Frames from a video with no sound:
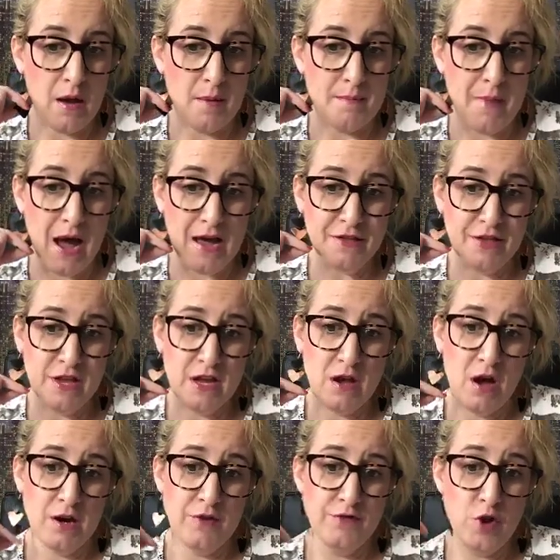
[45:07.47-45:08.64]
My thing
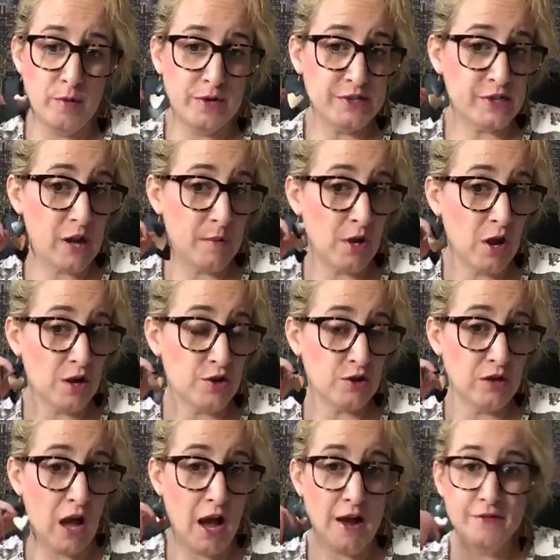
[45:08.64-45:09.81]
on if nobody's coming on your
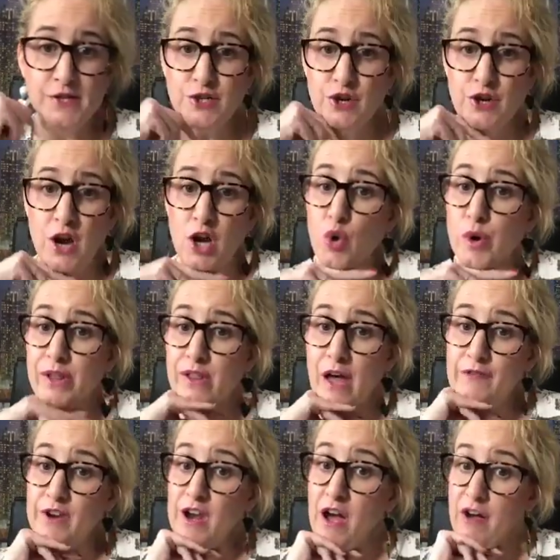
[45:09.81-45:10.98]
lives and you're not going
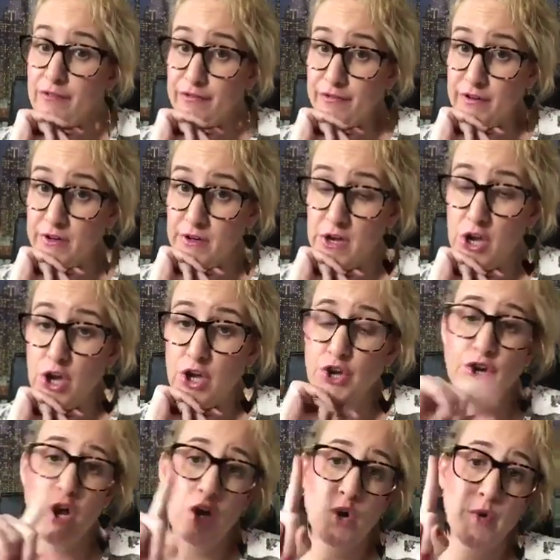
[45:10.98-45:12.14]
live enough.
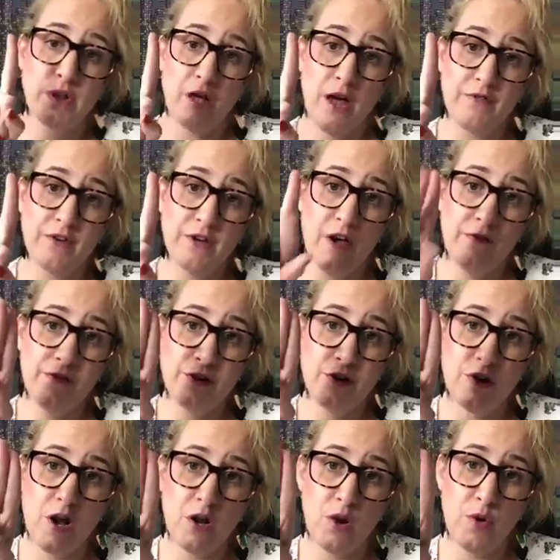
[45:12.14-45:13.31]
You're not going live enough and you're
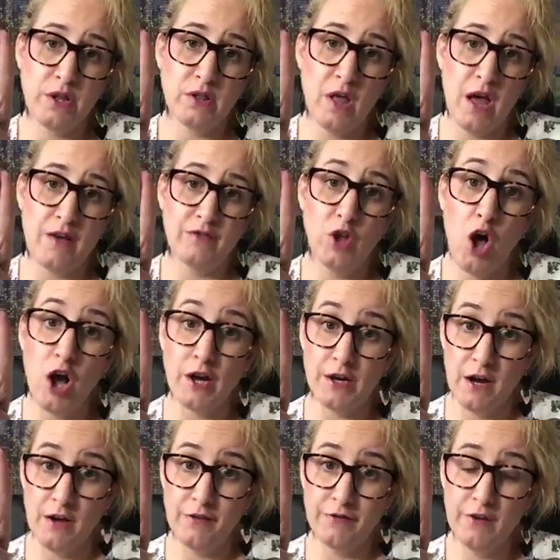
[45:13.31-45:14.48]
not going live long
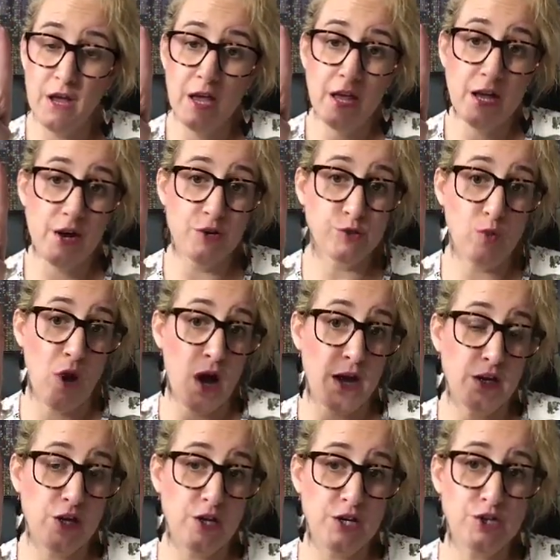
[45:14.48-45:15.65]
enough. Here's
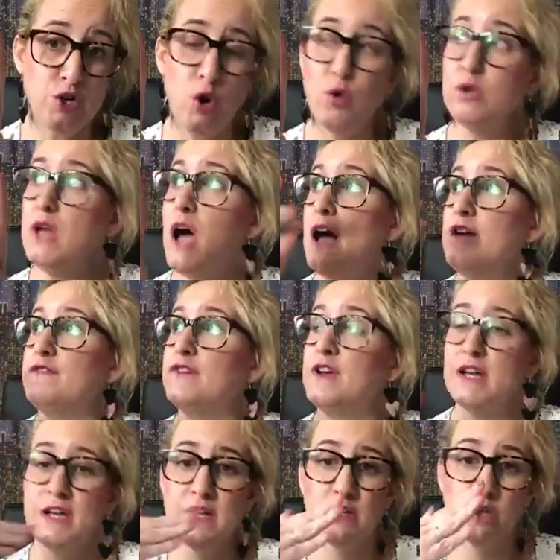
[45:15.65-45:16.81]
why. You need to go live
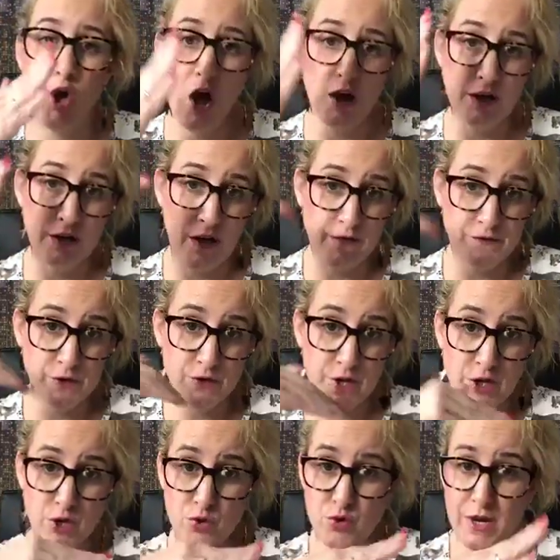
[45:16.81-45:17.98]
long enough so
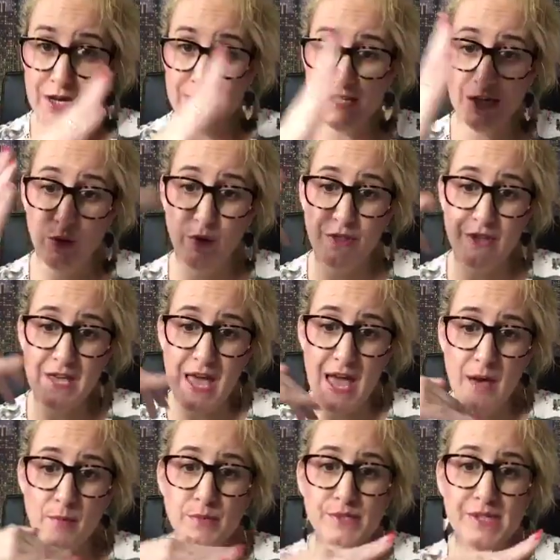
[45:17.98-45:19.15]
that you can deal with the
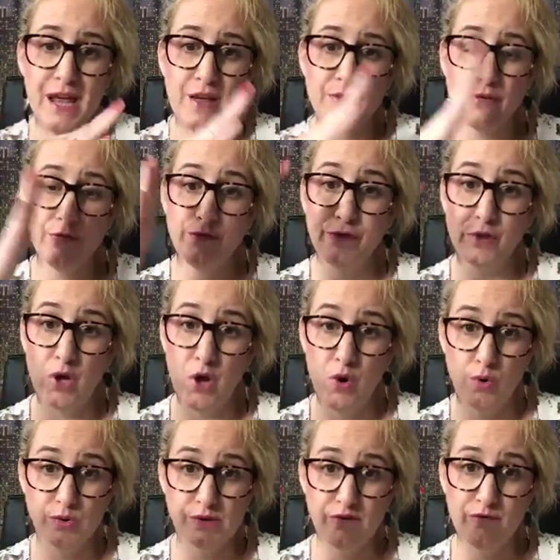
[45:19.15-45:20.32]
ebbs and the
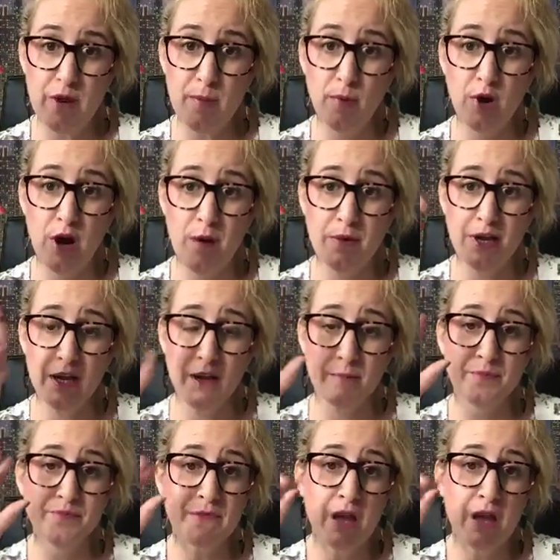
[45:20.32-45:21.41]
flows of people coming in.